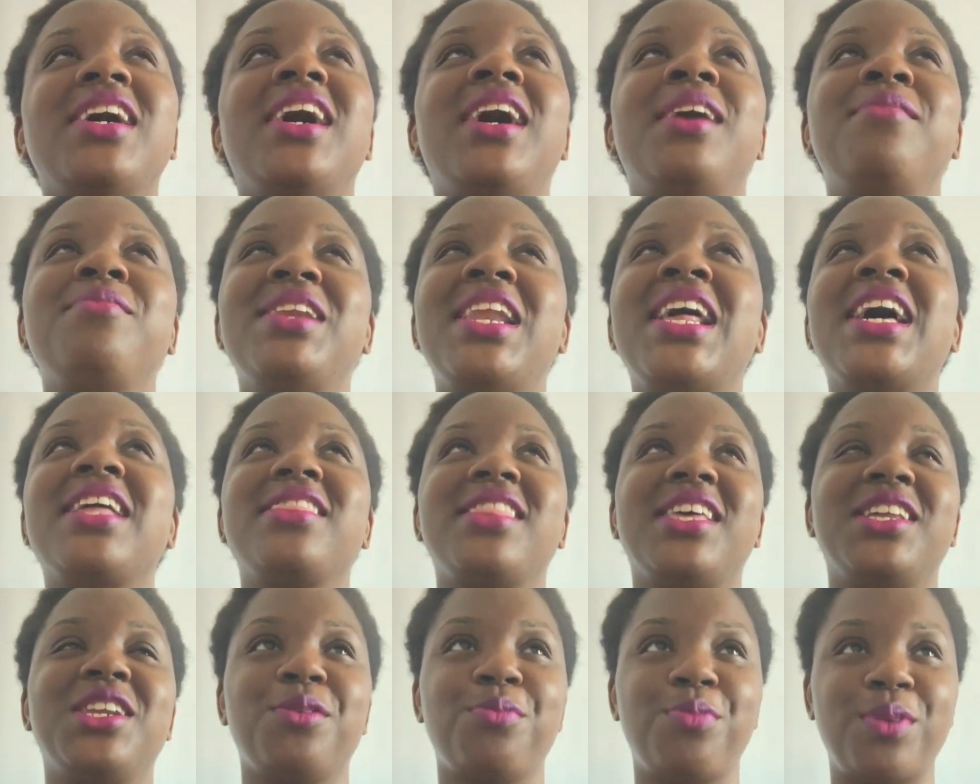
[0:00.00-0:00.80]
I'm
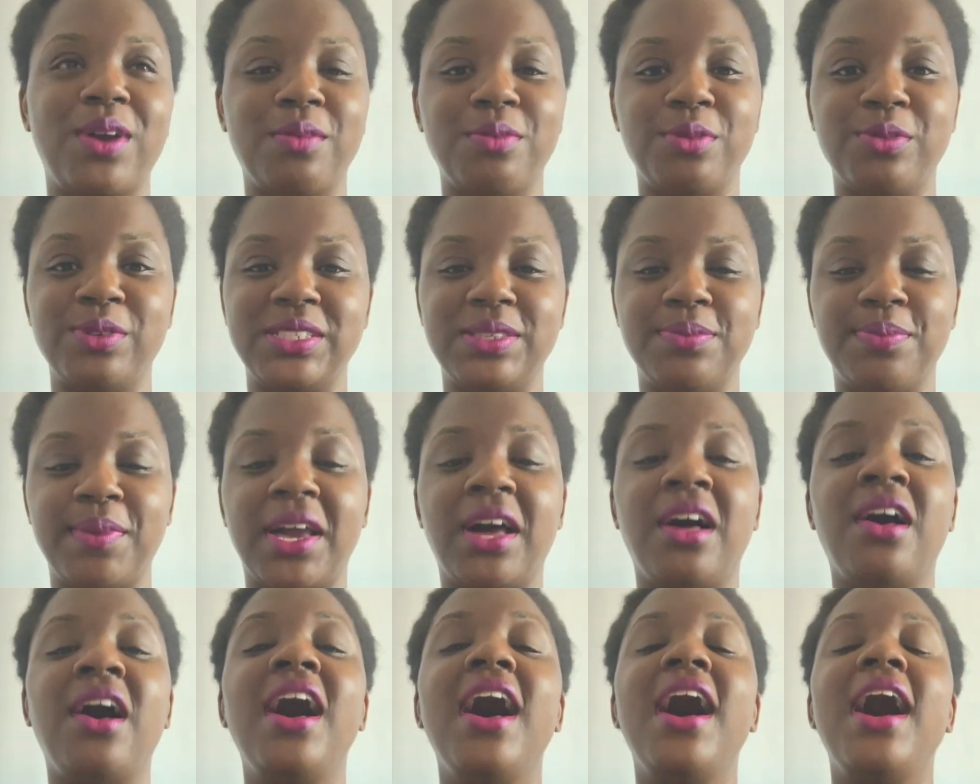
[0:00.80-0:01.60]
assuming it was
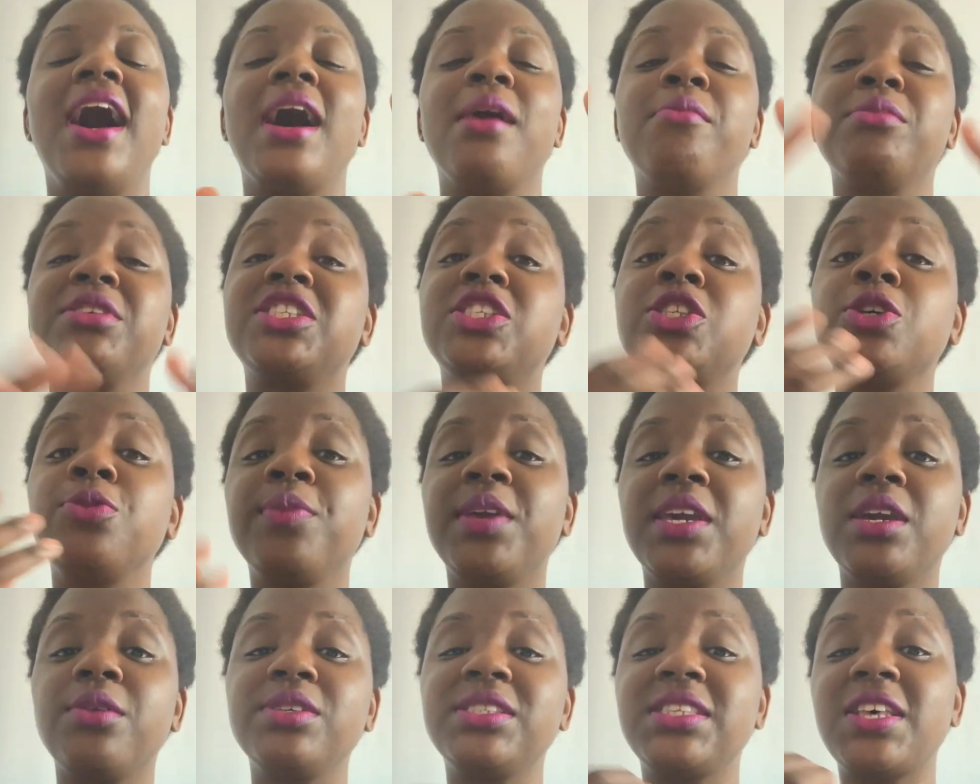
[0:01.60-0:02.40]

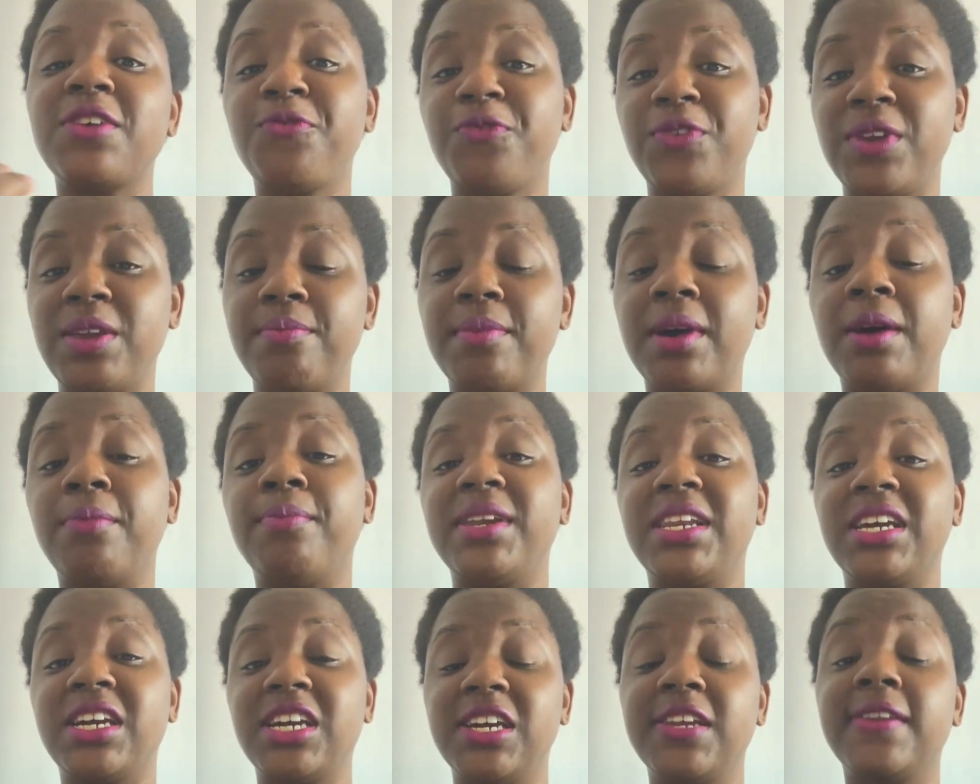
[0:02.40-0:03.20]
a female,
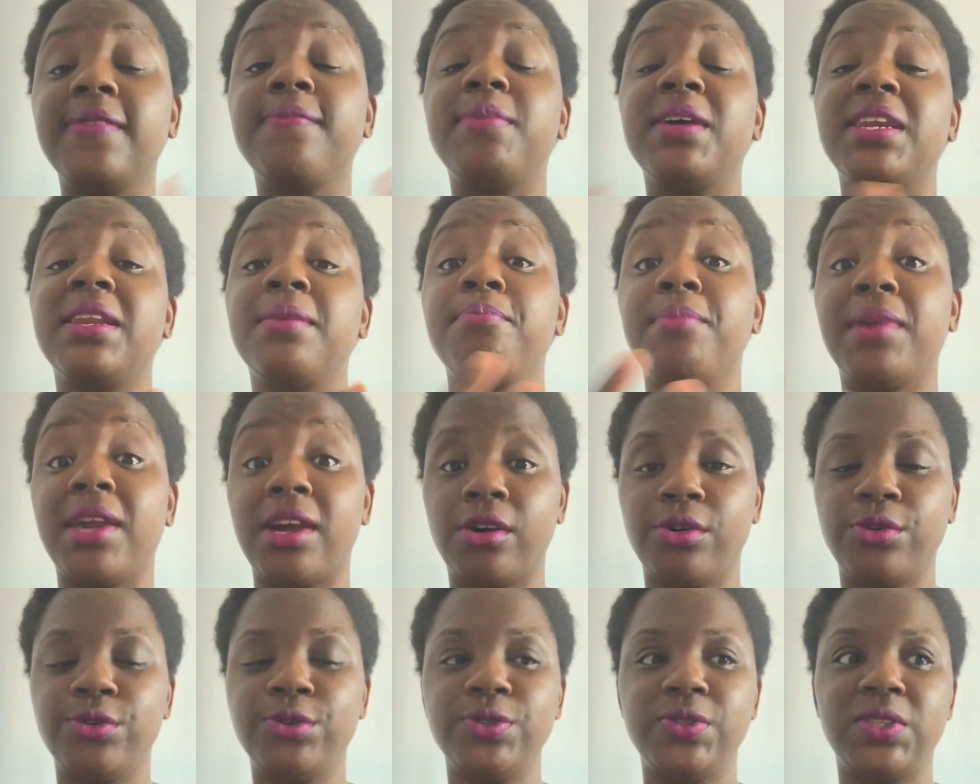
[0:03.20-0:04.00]
but it could have been a
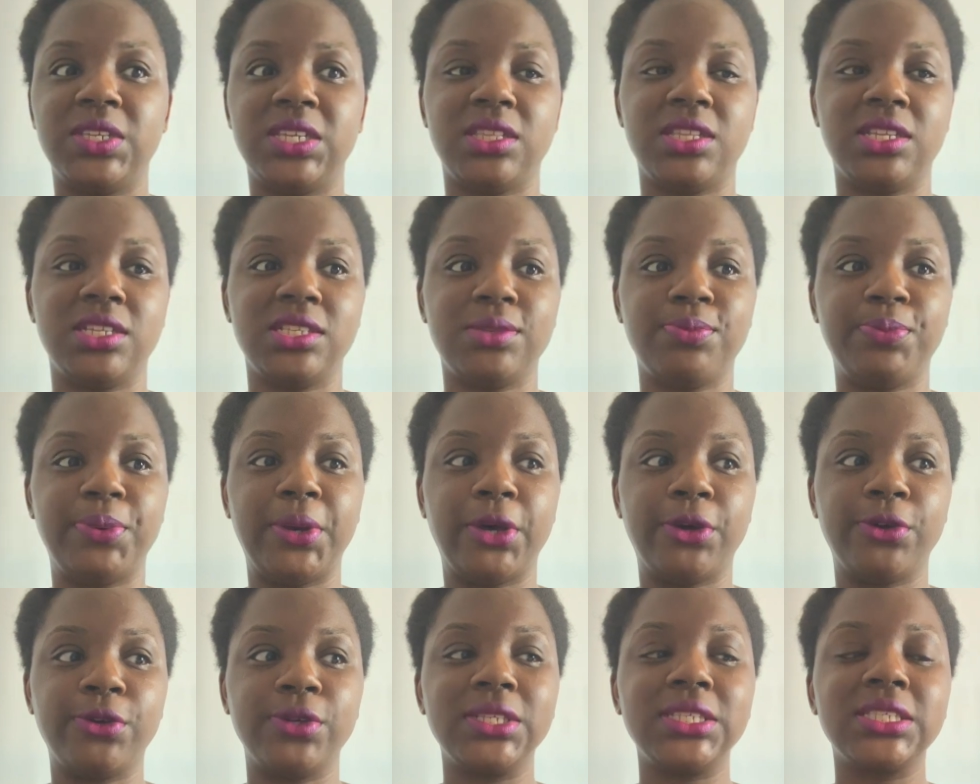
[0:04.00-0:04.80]
male who did this
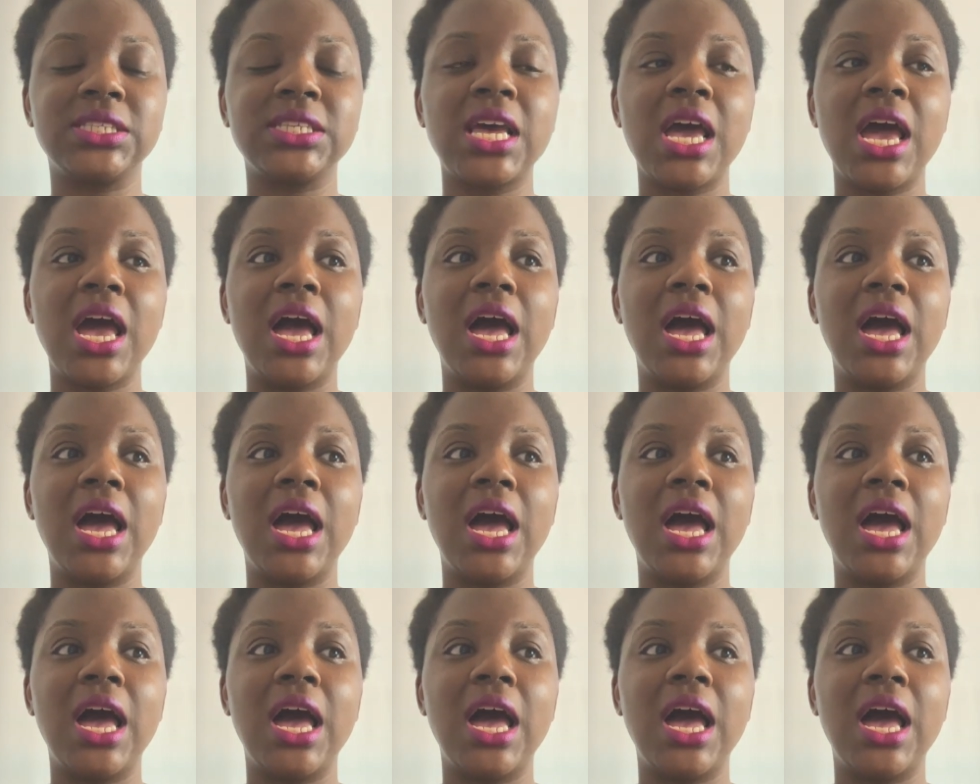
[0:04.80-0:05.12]
post.